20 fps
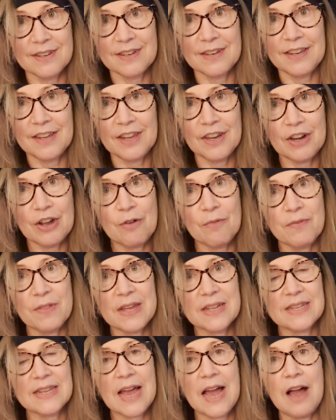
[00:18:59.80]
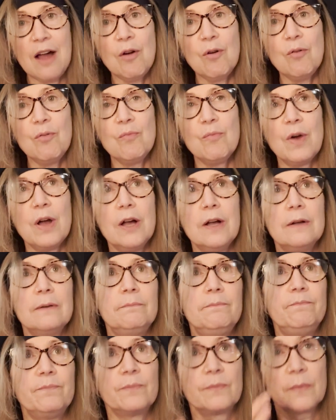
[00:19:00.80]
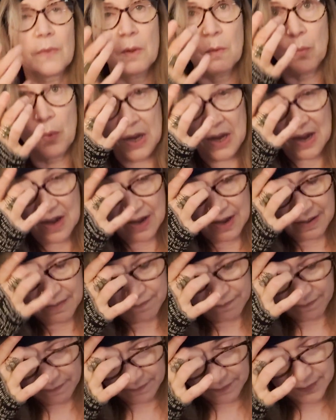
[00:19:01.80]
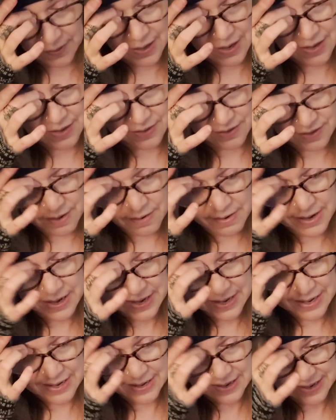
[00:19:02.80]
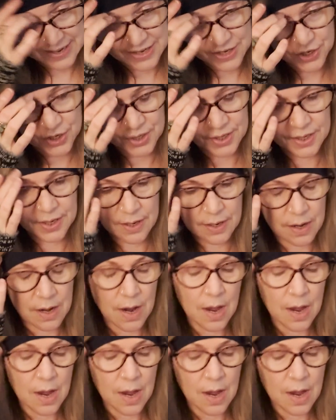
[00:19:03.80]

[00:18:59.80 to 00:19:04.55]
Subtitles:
You know, that's how we, gosh, sorry, I got itchies here.